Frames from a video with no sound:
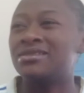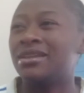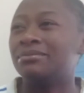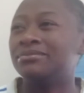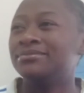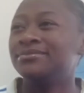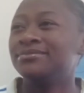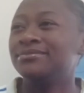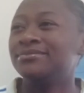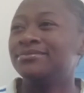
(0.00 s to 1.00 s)
his name?
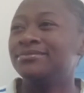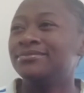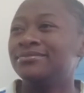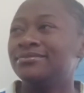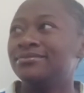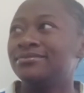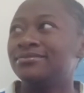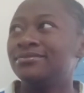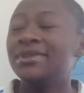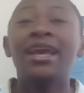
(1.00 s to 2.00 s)

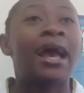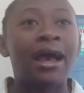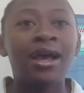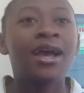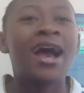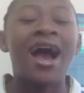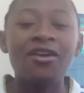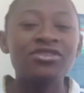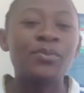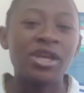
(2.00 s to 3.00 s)
Yeah,
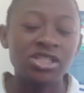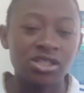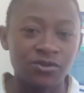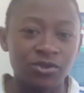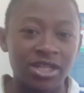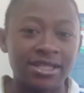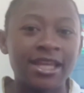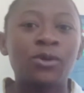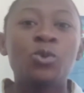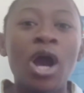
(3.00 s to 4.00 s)
have the patience for that.
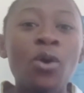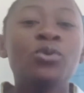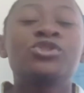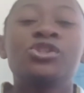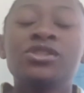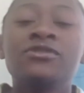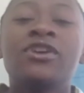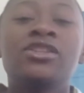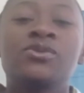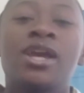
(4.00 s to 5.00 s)
Like, how would Chelsea
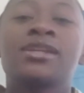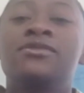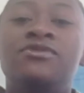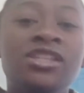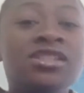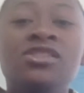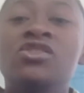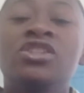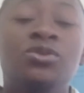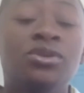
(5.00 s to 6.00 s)
fans react if this
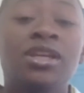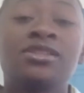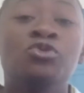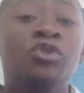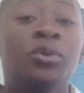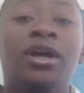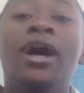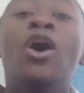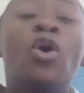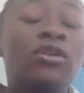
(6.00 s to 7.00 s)
season they don't get
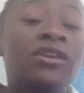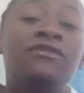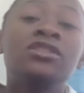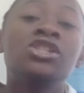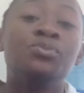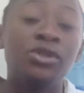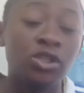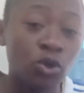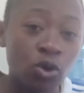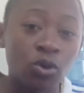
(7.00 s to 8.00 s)
silverware or they finish
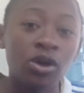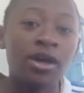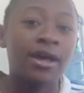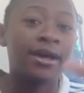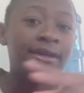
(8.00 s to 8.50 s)
below